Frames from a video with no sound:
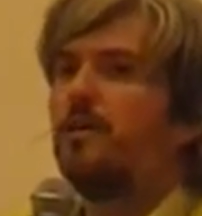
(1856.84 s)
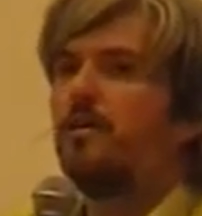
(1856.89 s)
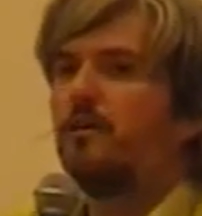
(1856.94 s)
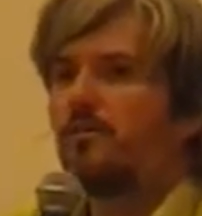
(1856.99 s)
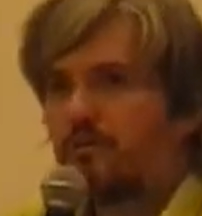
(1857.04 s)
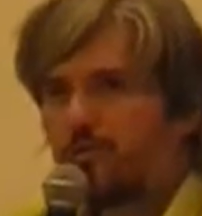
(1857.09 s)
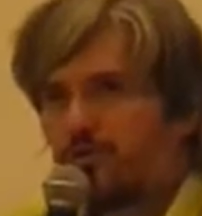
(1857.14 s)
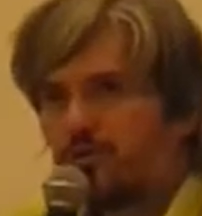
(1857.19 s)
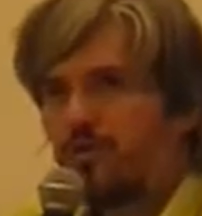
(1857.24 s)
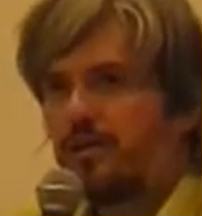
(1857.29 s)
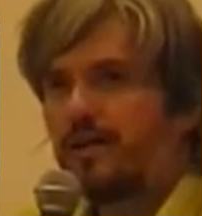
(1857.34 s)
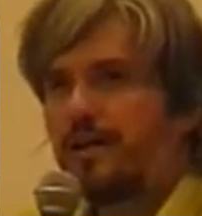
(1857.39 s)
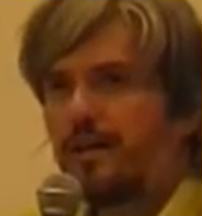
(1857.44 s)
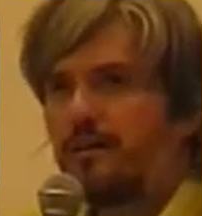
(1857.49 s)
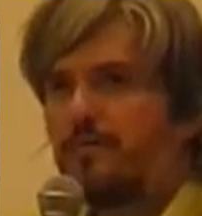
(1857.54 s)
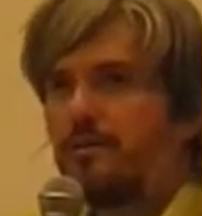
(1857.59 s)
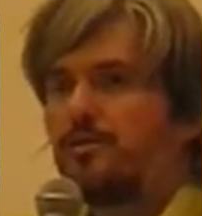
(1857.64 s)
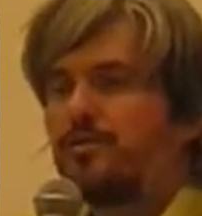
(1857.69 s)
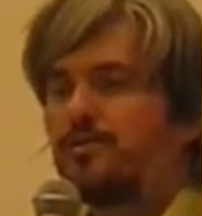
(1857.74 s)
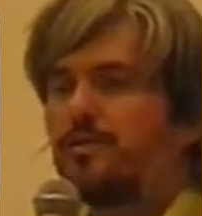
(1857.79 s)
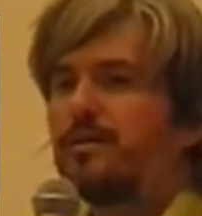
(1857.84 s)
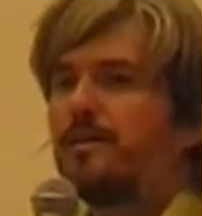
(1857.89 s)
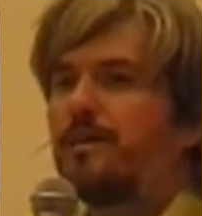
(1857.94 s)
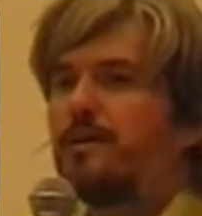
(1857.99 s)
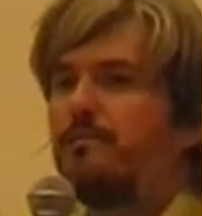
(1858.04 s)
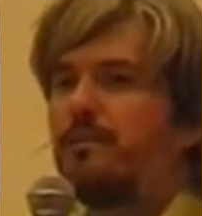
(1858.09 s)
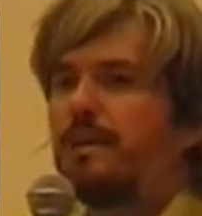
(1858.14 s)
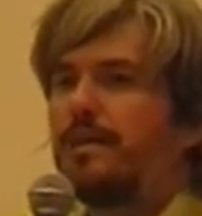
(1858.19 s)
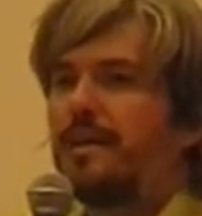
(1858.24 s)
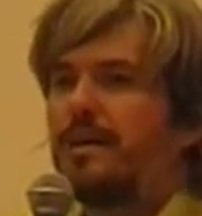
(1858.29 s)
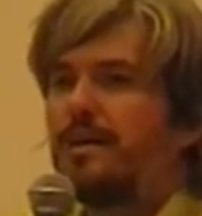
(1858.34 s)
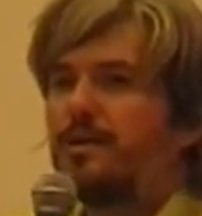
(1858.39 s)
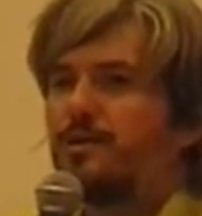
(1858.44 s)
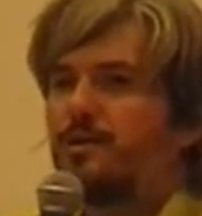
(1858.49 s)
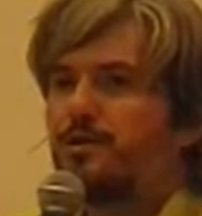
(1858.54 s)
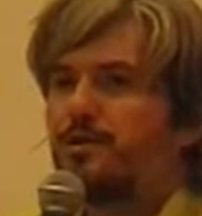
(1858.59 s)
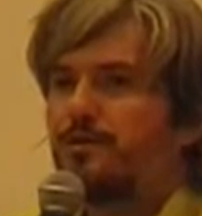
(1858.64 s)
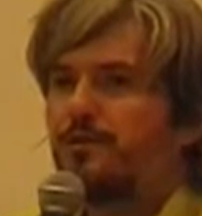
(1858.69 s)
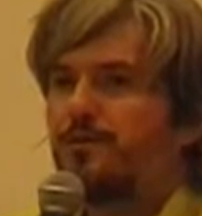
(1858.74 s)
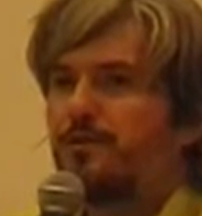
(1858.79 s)
talking about the
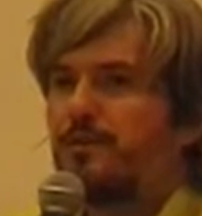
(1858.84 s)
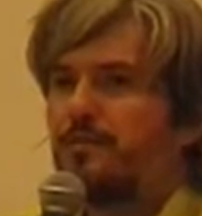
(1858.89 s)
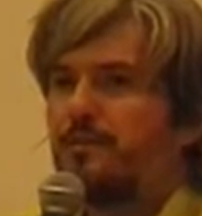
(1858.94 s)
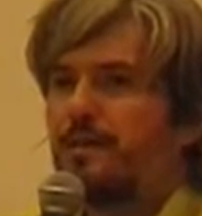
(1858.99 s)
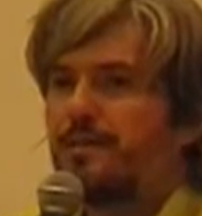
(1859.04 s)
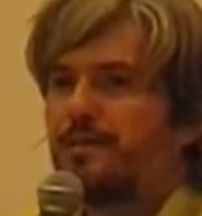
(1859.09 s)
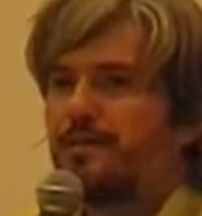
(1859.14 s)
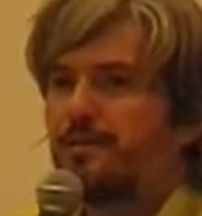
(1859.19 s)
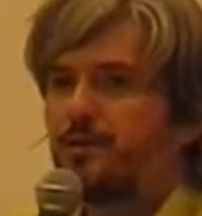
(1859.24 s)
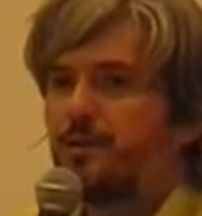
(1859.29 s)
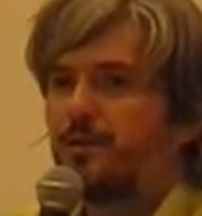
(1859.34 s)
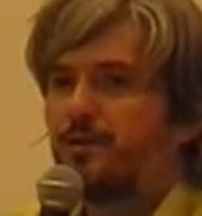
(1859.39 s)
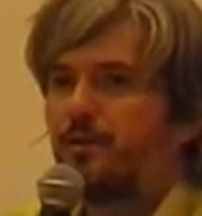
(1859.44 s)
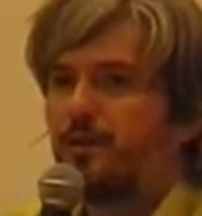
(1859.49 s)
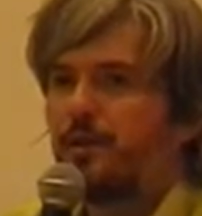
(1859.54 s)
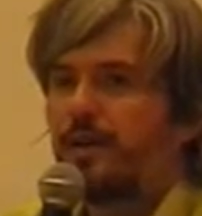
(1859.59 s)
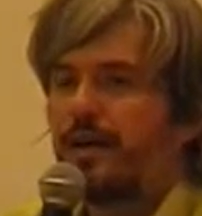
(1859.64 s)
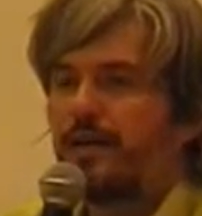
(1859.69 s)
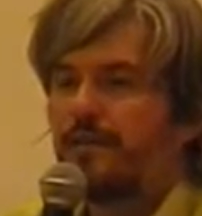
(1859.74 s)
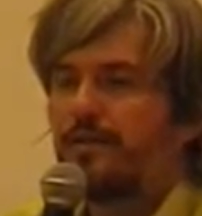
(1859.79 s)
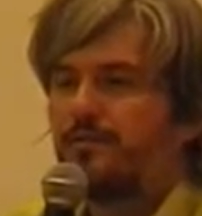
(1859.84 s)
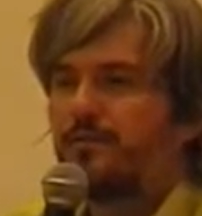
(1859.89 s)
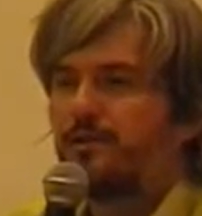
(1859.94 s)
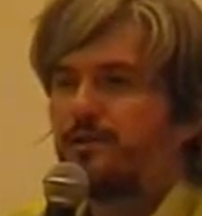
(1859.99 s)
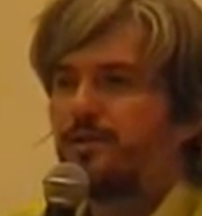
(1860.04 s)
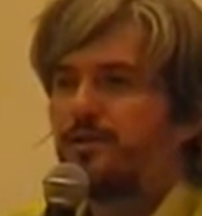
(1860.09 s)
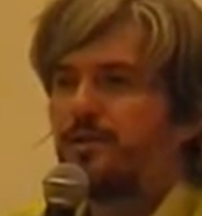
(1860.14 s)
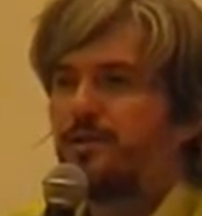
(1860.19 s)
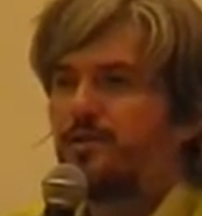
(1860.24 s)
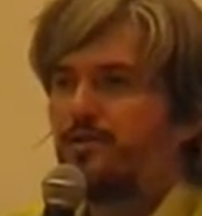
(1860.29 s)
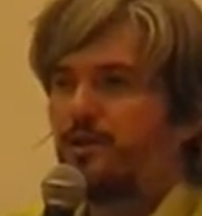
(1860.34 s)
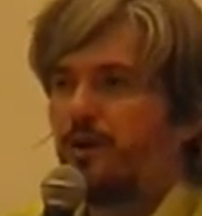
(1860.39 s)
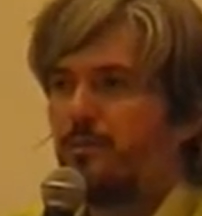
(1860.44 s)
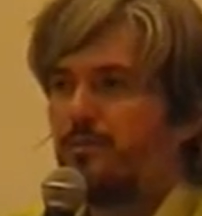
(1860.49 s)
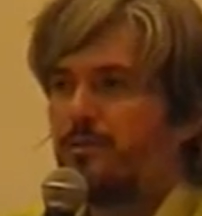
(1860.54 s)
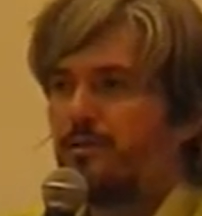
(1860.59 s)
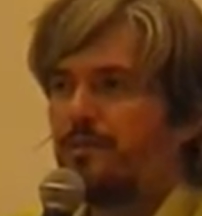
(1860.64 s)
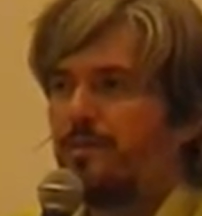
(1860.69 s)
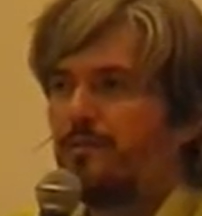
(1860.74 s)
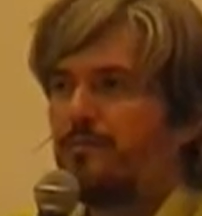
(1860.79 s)
implications of Freemasonry in all kind of dirty
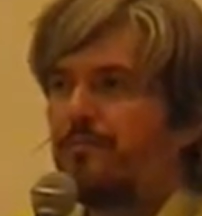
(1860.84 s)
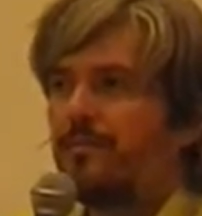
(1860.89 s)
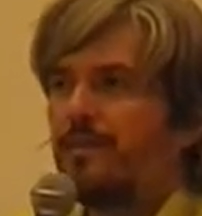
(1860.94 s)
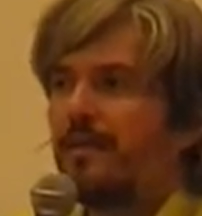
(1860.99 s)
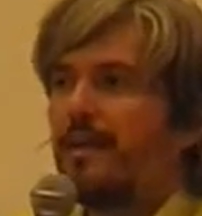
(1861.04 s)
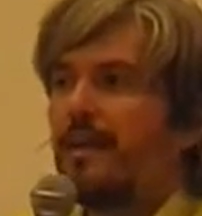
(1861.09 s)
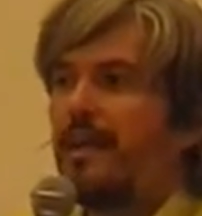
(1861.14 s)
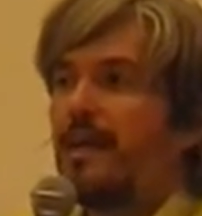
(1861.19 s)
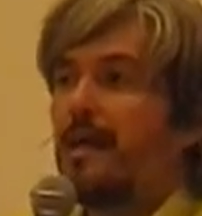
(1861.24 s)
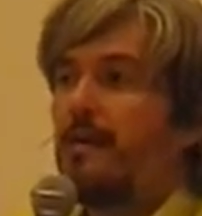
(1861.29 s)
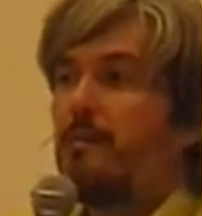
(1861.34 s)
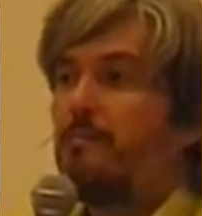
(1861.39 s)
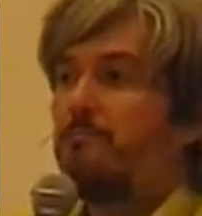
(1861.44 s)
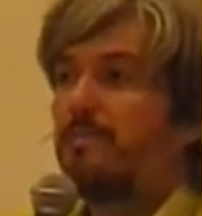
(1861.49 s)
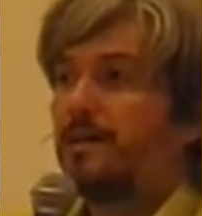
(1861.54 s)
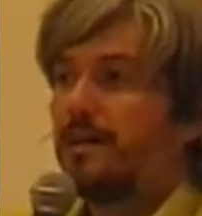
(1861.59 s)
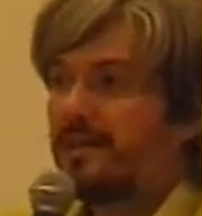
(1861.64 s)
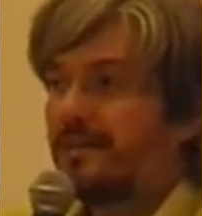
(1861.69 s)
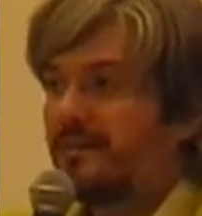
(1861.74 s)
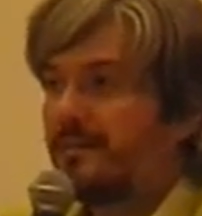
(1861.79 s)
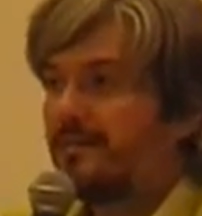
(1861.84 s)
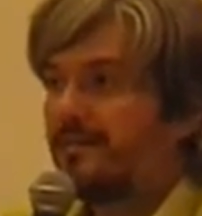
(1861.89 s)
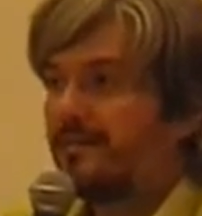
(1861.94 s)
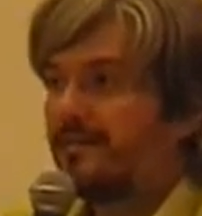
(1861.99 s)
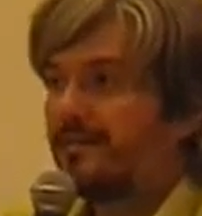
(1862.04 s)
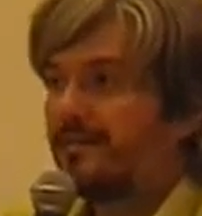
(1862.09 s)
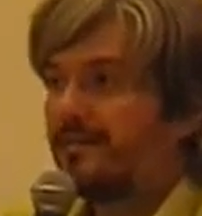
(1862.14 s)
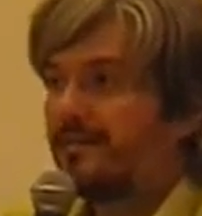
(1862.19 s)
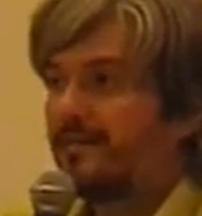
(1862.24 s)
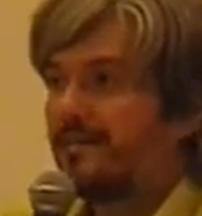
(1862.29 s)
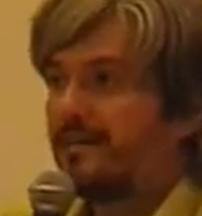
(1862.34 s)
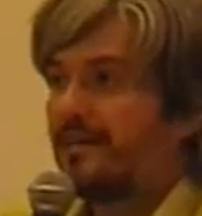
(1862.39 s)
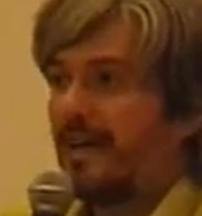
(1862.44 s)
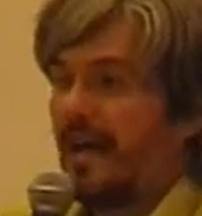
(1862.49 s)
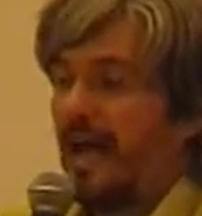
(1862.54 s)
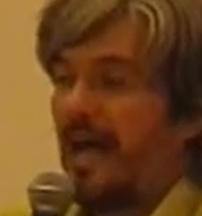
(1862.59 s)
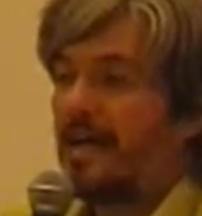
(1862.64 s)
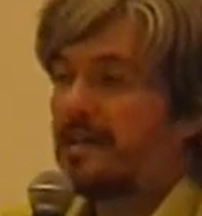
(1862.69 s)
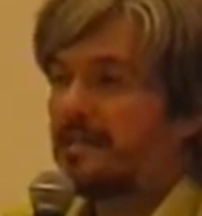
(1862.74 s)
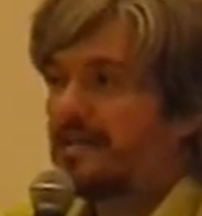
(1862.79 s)
jobs. But
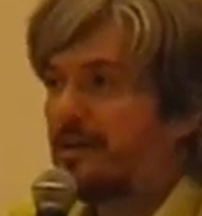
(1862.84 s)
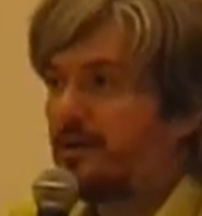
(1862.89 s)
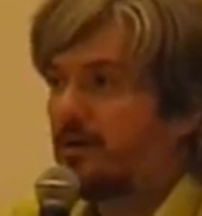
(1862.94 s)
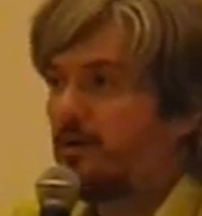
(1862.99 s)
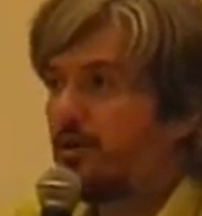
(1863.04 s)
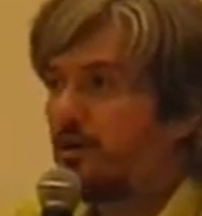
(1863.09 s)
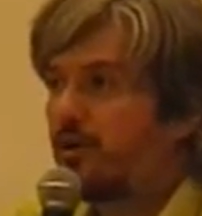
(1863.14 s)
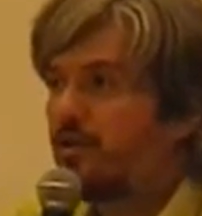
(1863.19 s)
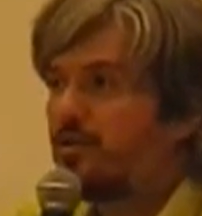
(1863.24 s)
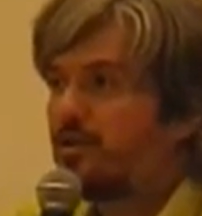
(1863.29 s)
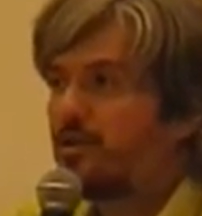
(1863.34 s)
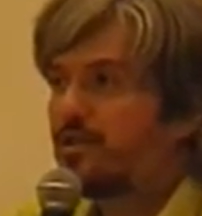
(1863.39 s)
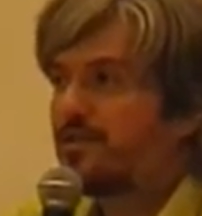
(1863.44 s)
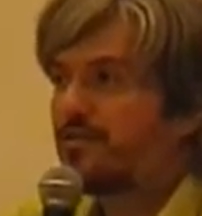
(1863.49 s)
as a conclusion of